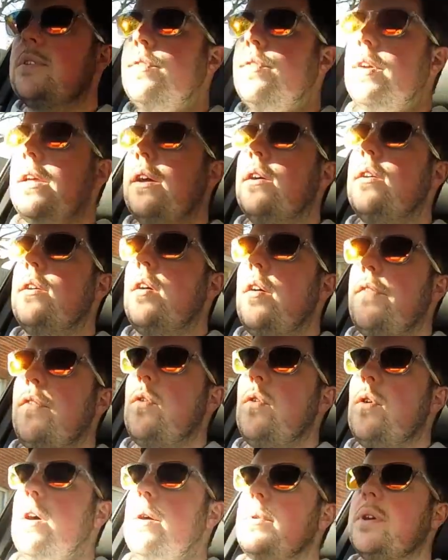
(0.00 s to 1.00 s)
This video I
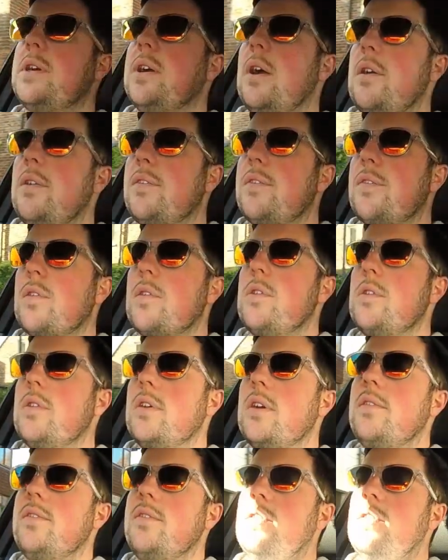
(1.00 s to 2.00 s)
thought I would go
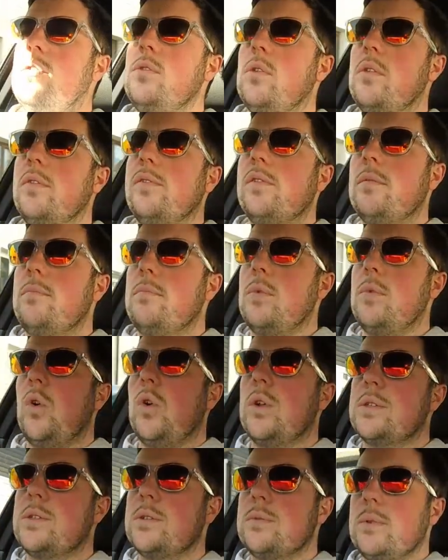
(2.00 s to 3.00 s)
through a few of the
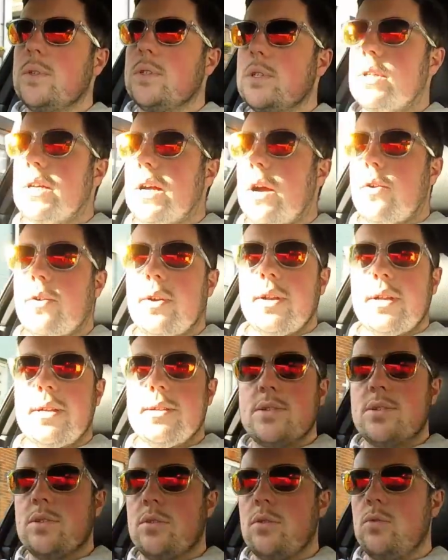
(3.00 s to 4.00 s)
mods which are currently
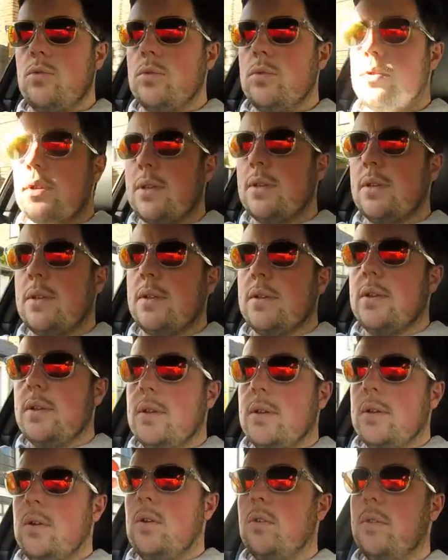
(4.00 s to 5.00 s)
installed
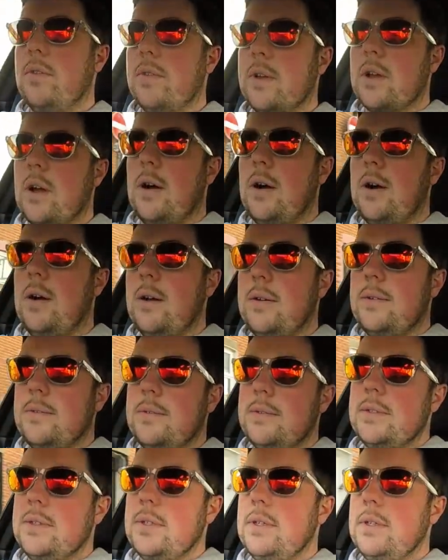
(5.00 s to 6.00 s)
on the car,
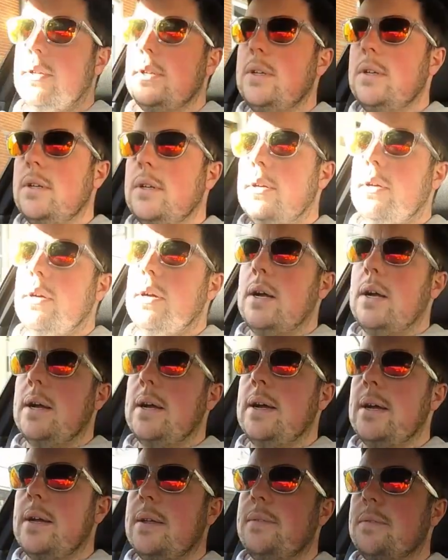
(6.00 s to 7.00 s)

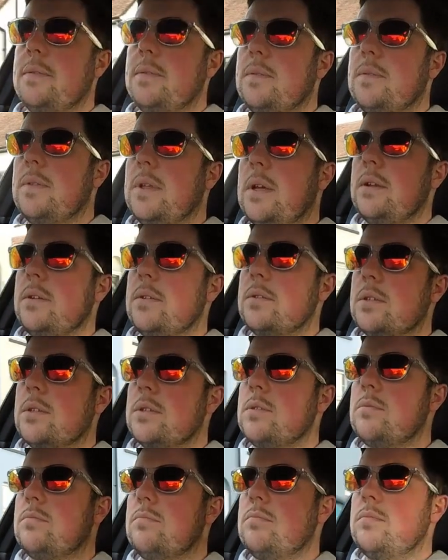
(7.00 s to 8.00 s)
and then I'm going
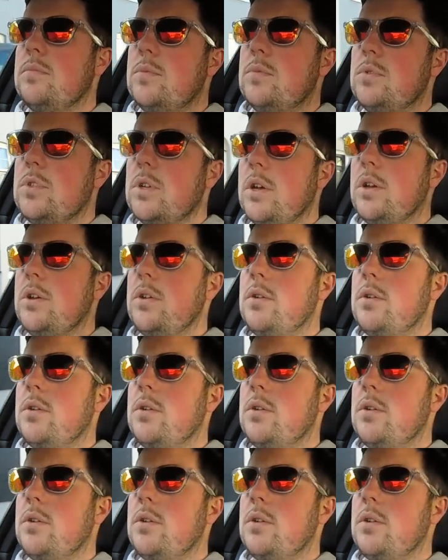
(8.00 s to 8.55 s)
to show